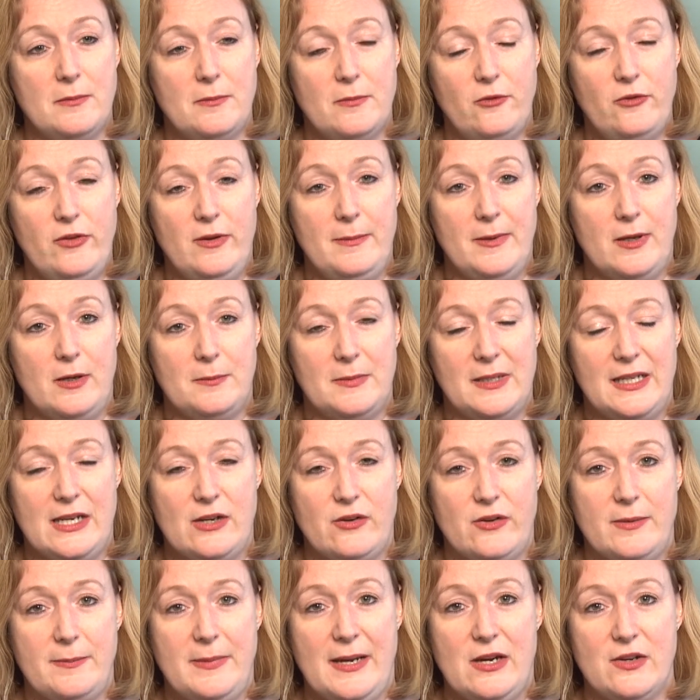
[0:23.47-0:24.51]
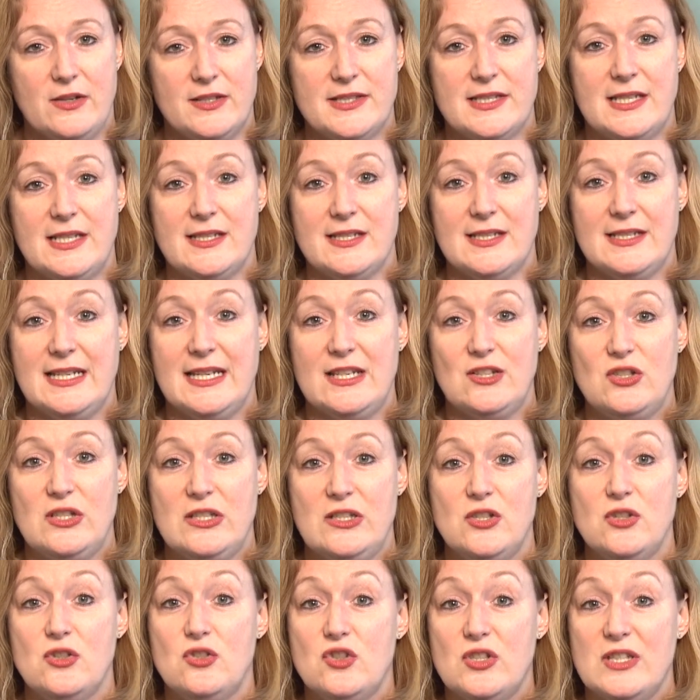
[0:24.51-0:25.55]
female malaria parasite and actually
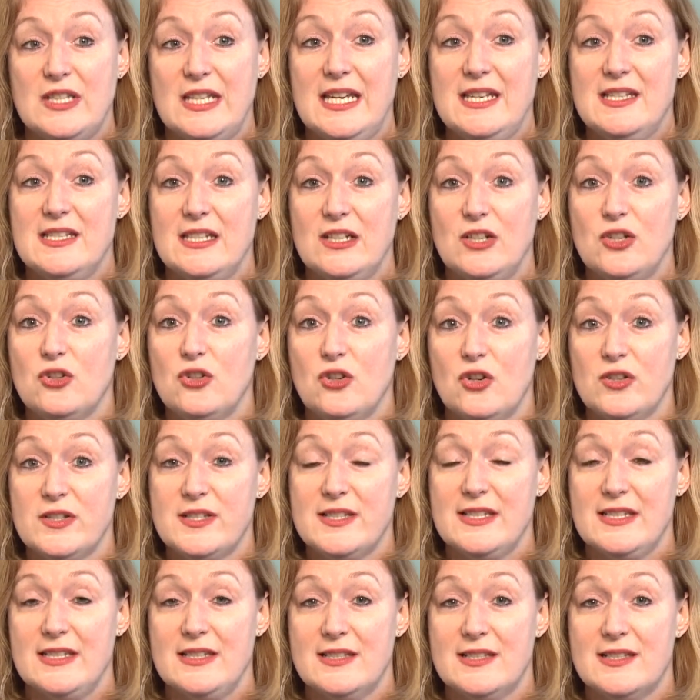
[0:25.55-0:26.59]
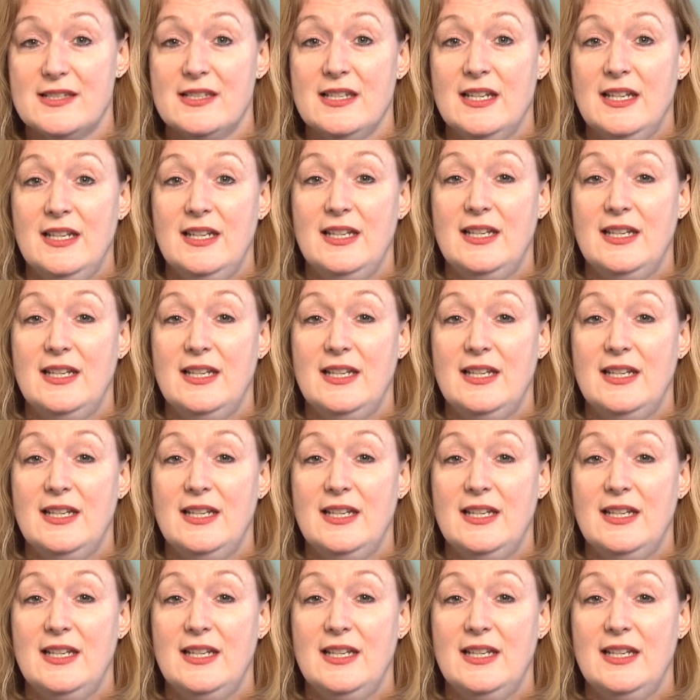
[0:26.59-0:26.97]
do genetic crosses